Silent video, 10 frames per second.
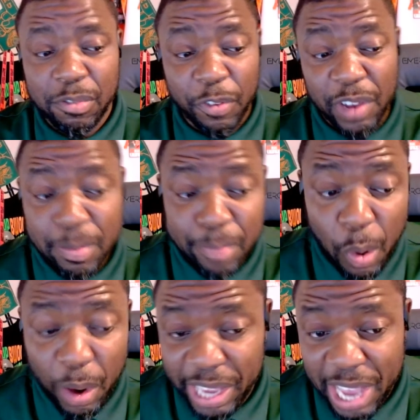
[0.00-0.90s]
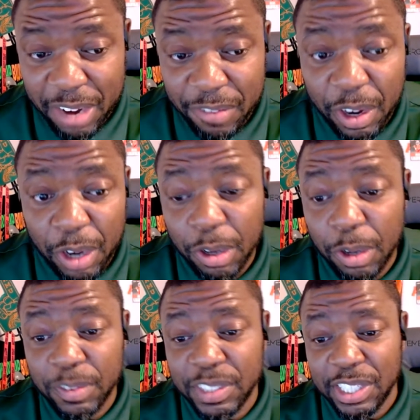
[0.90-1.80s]
friend boy got
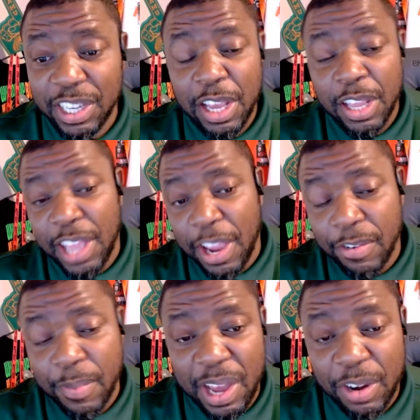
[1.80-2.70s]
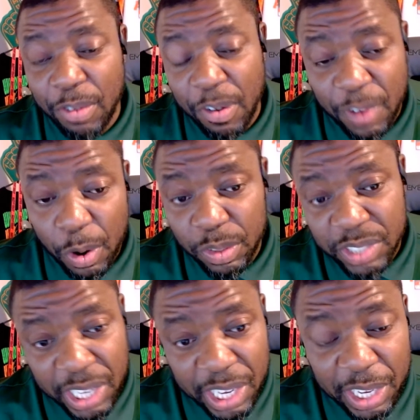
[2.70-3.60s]
involved and everybody
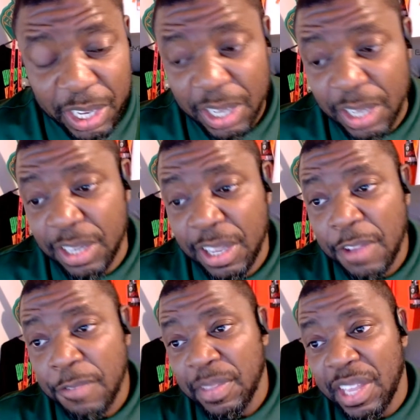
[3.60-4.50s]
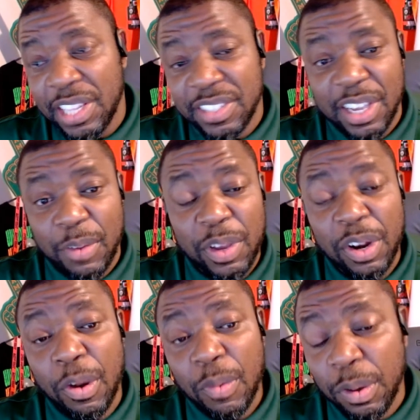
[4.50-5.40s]
revolted and said, we
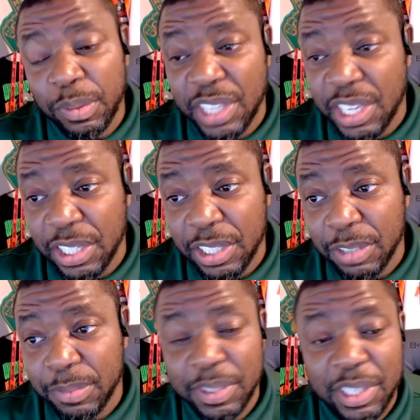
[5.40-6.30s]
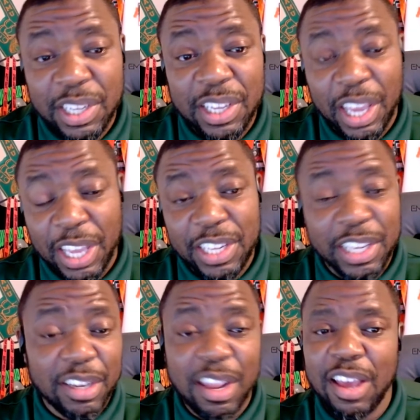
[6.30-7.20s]
don't want them. And
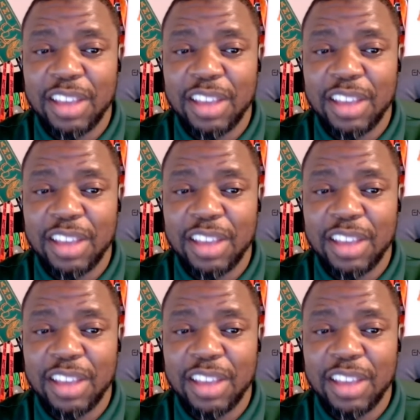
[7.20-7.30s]
then,